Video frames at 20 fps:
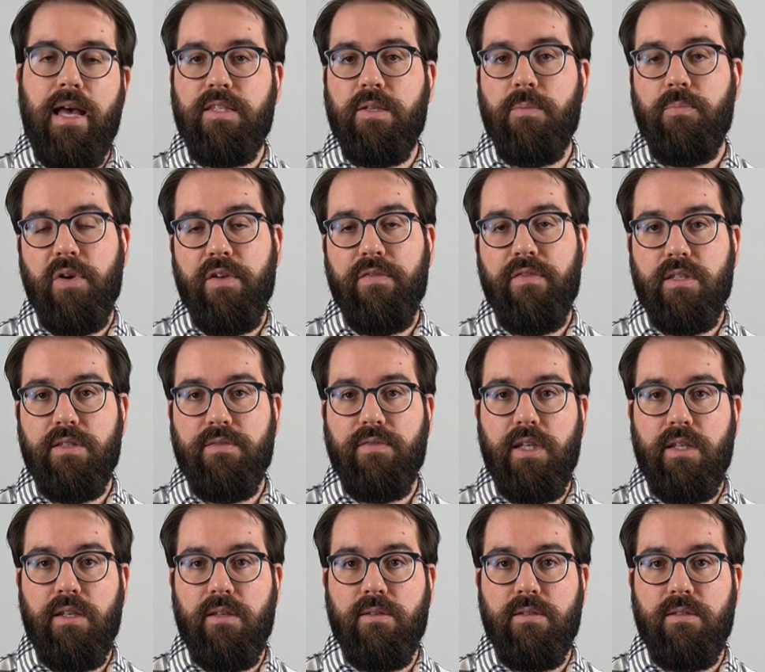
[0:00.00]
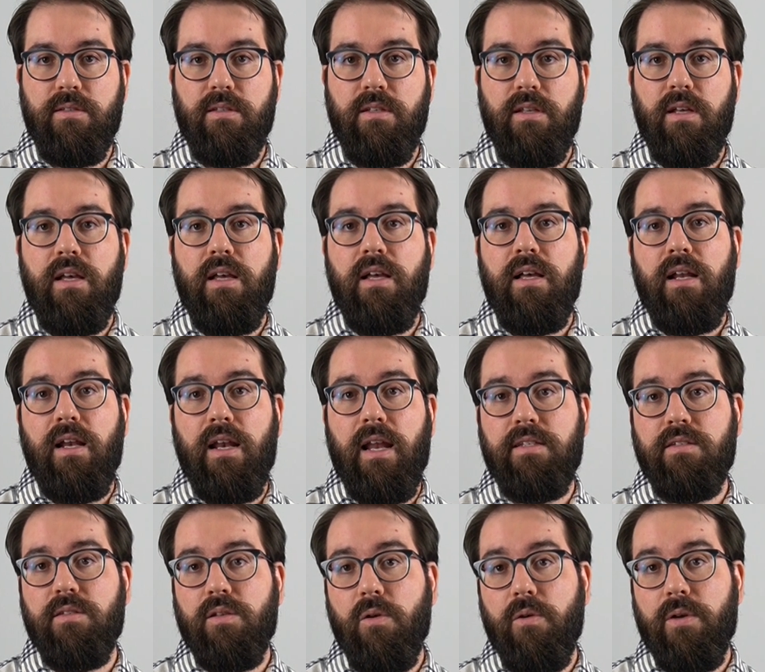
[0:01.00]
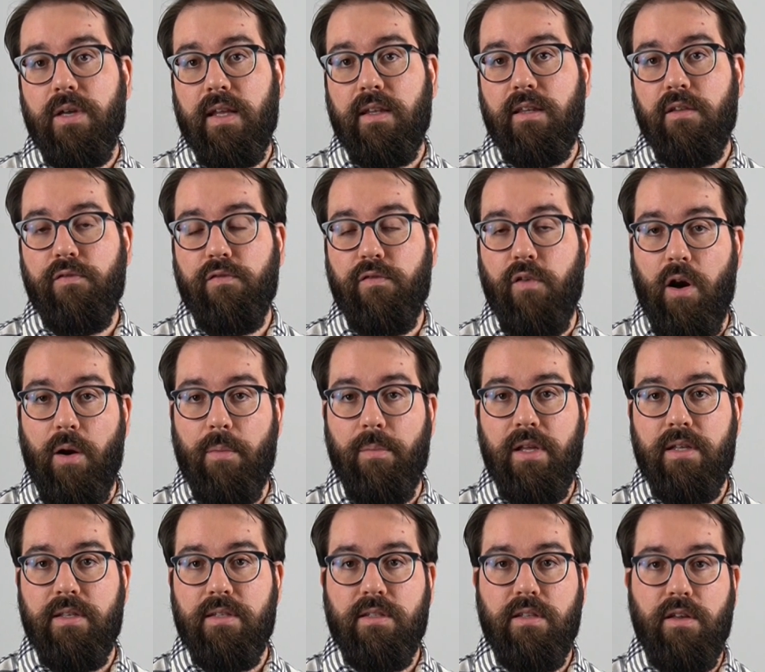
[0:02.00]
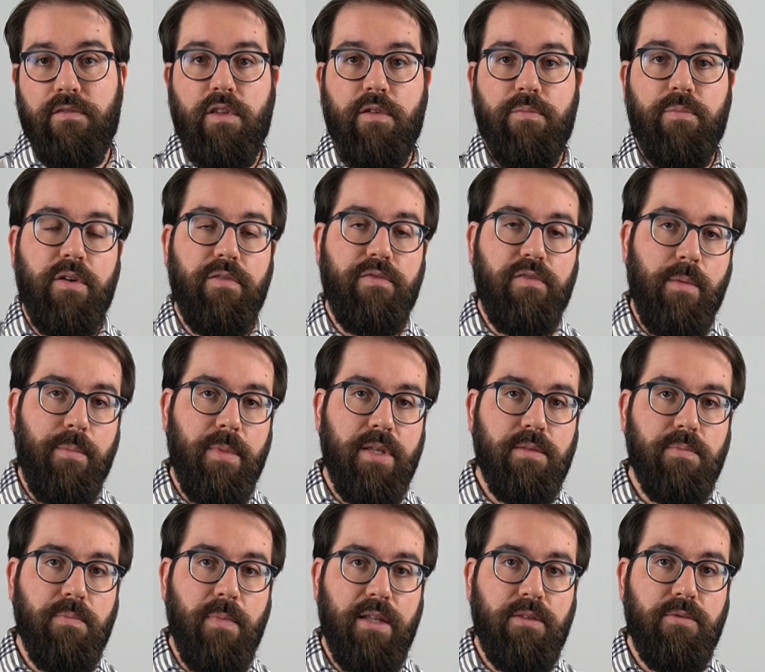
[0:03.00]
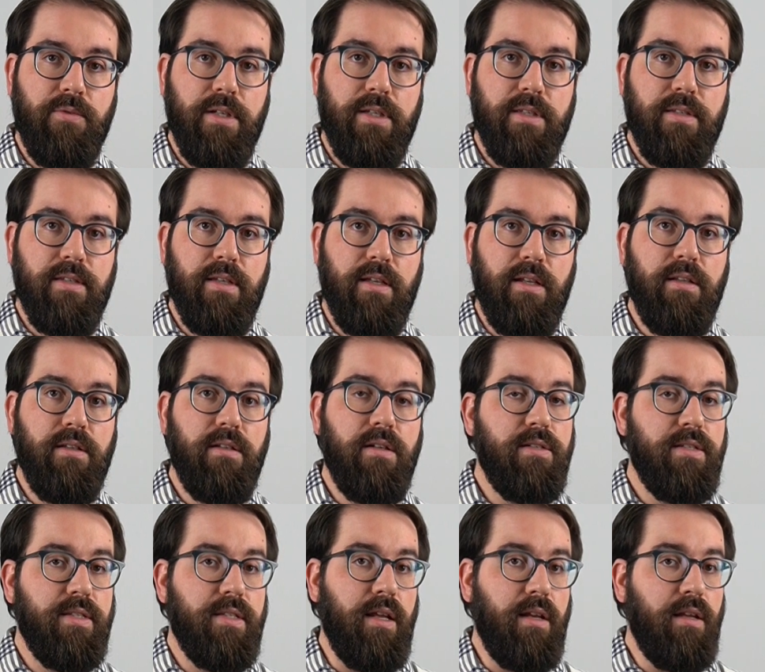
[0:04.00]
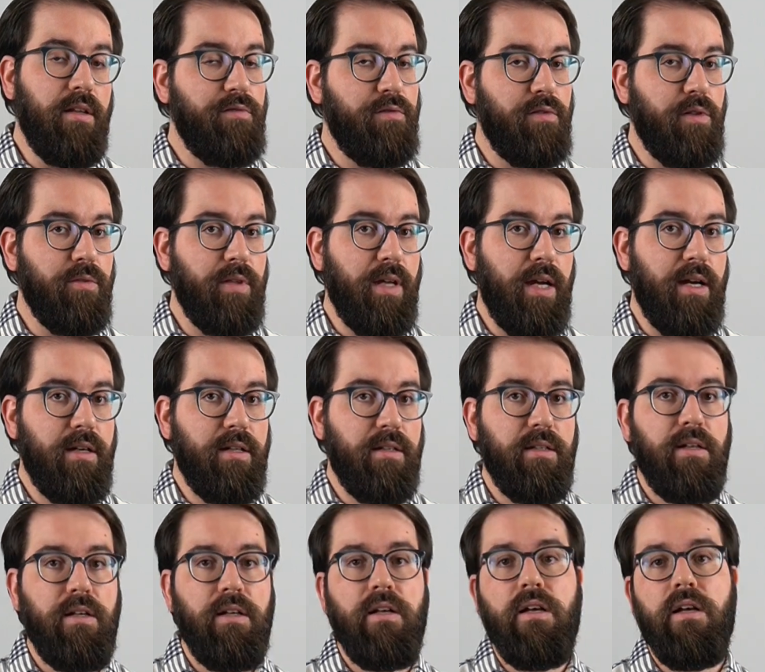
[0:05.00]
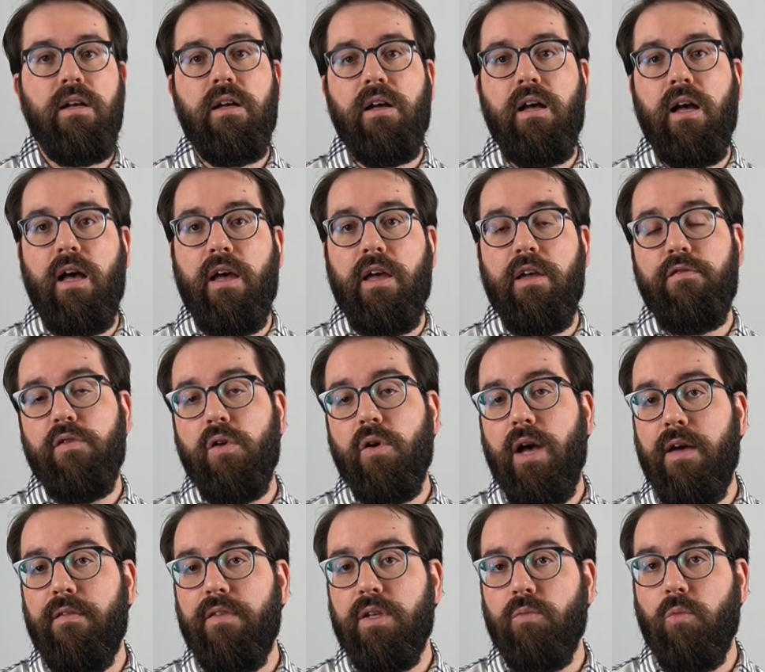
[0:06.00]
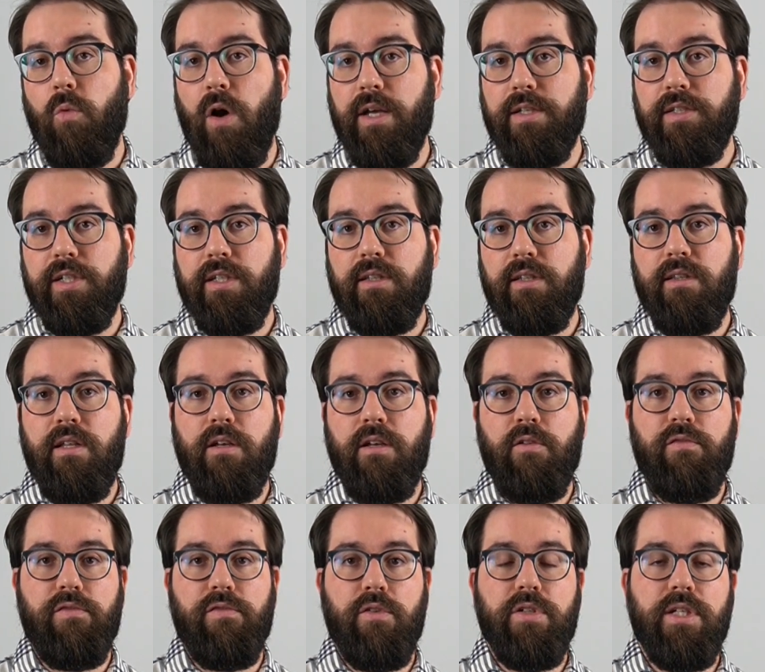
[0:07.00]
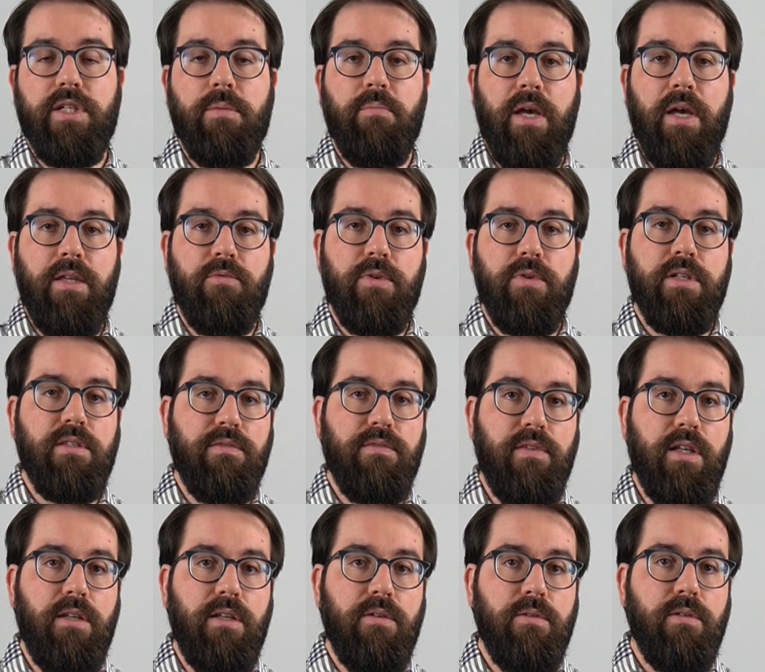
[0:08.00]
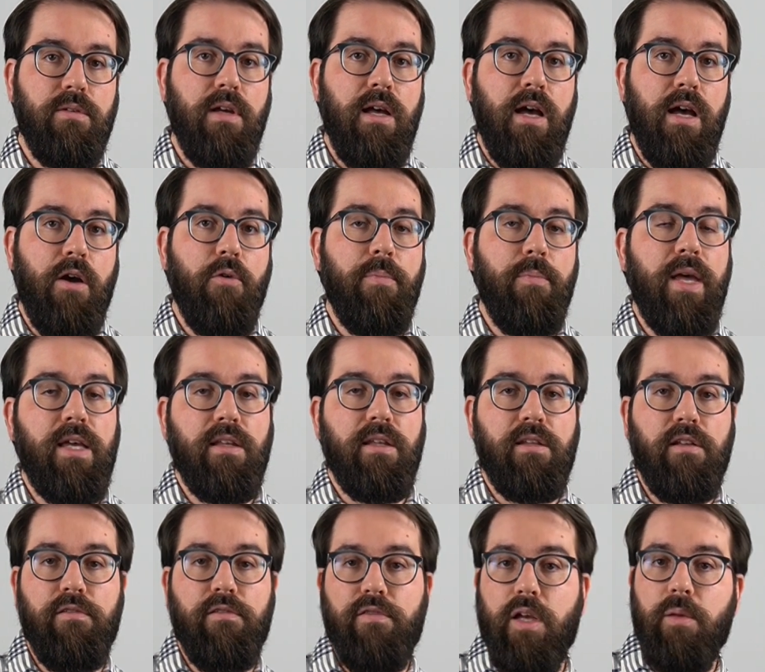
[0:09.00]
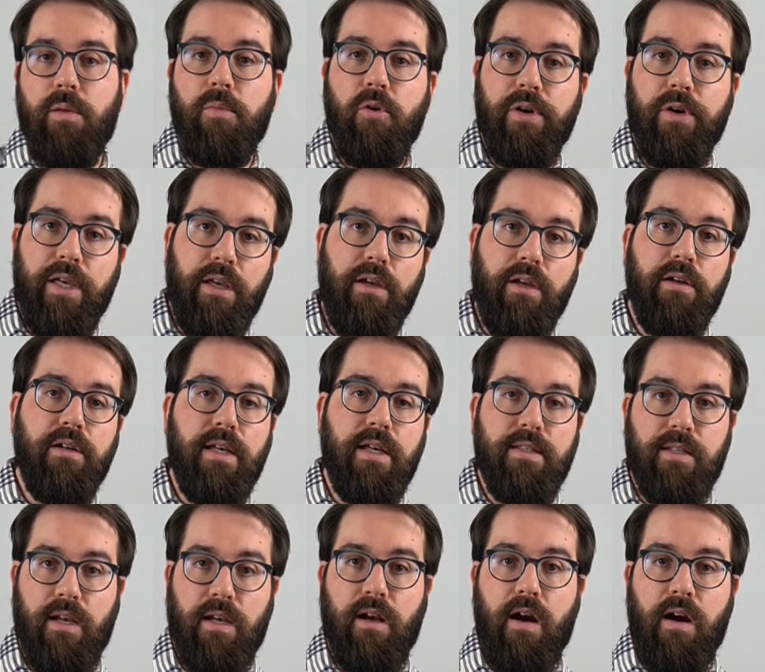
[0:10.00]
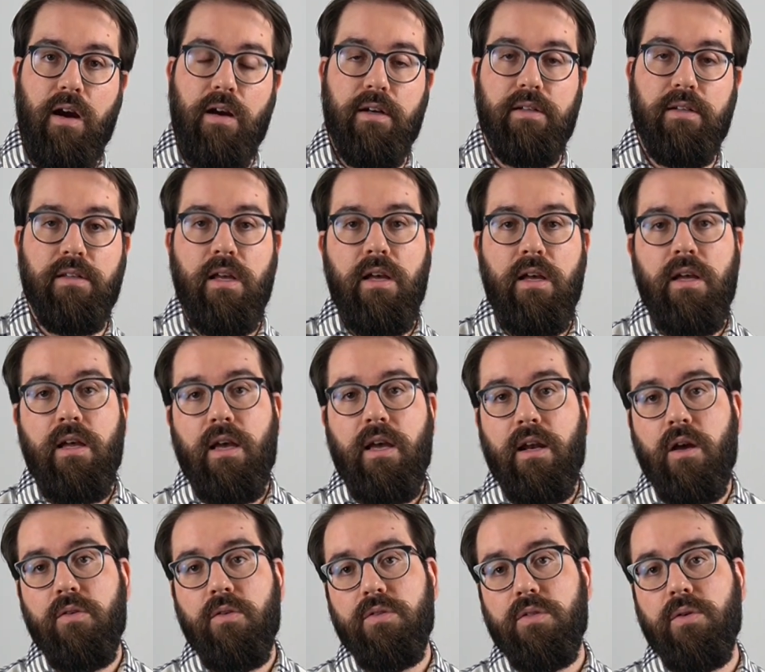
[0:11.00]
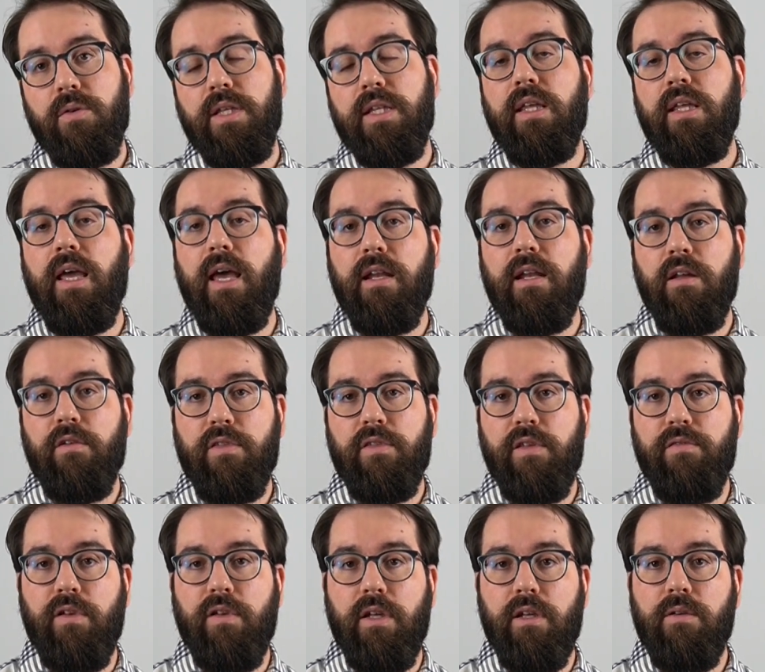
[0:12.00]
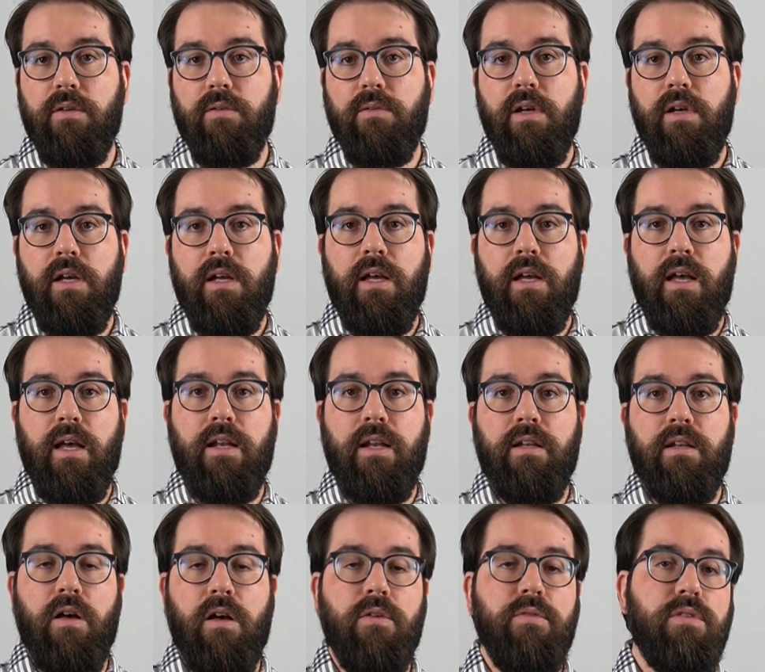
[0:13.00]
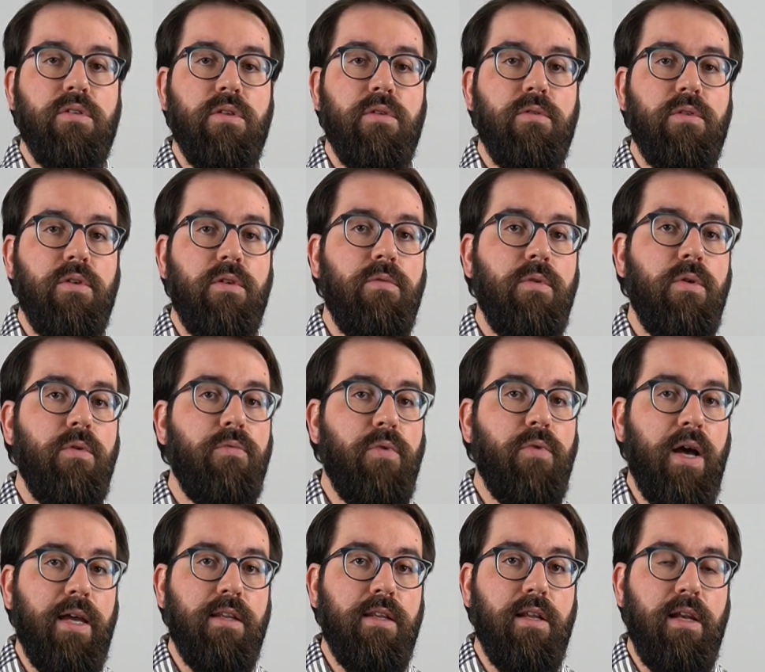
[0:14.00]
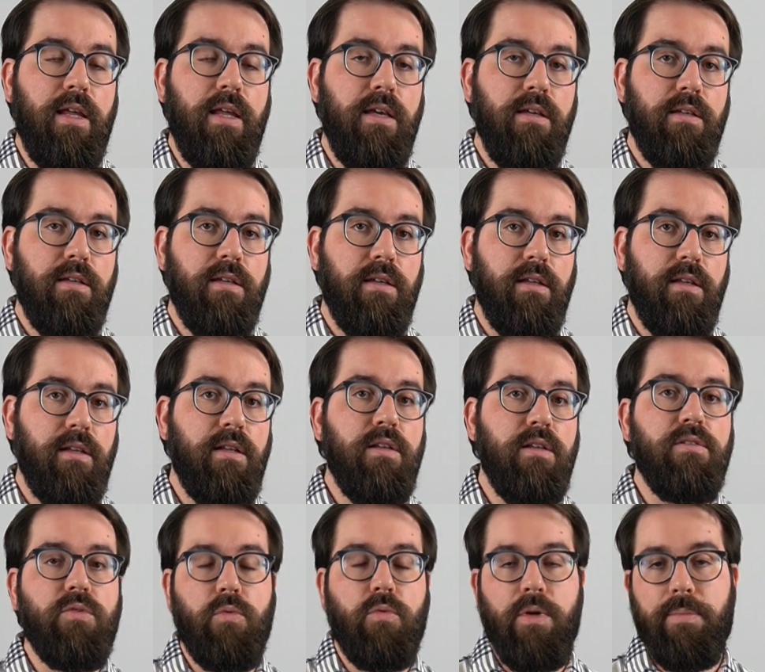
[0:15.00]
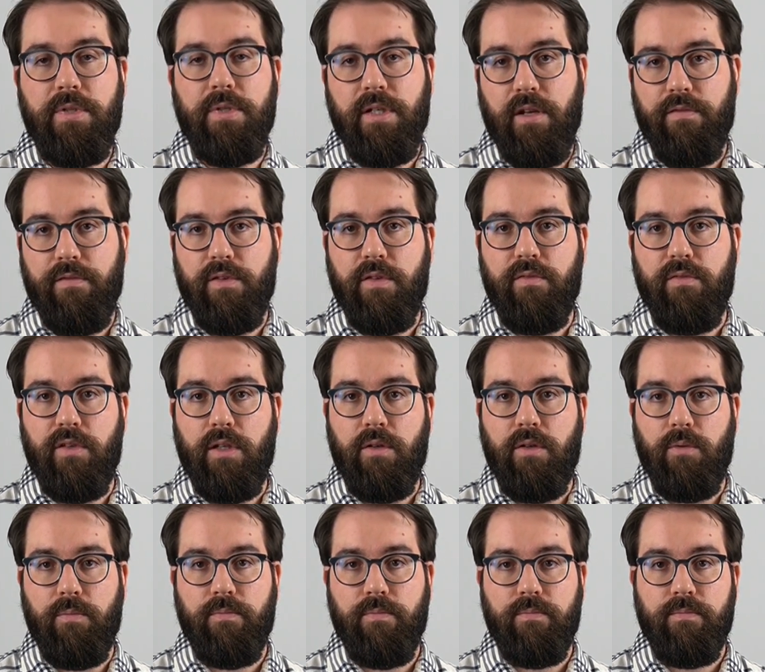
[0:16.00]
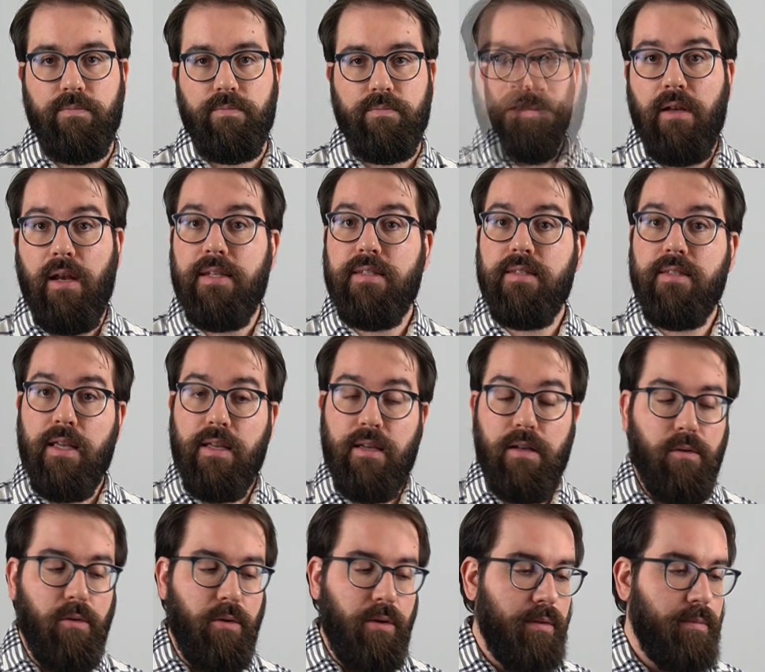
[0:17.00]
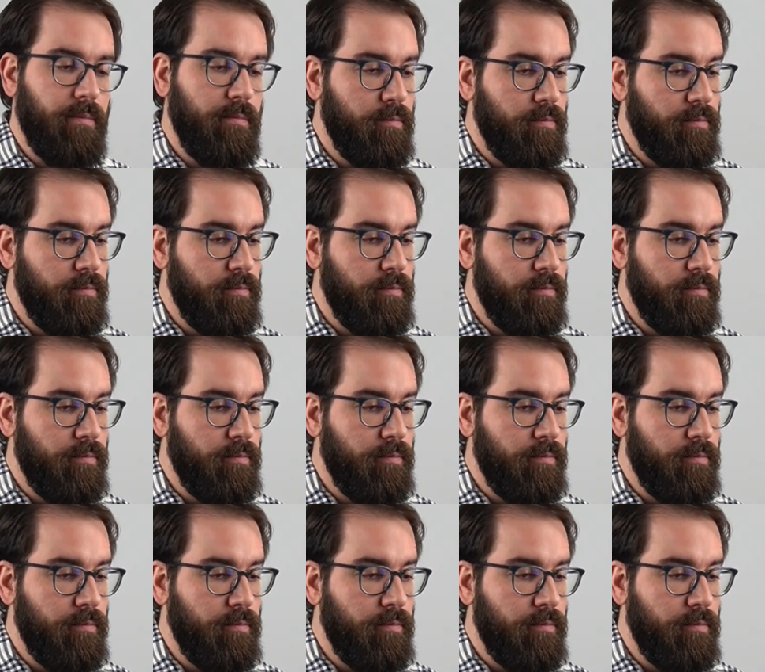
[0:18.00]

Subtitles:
As in previous videos, let's look at the formulas of the performance metrics and understand it from there. If you haven't watched the confusion matrix video, I will make it available here as a card and also in the end of the video, and also you will find a link in the description of the video. So let's take a look.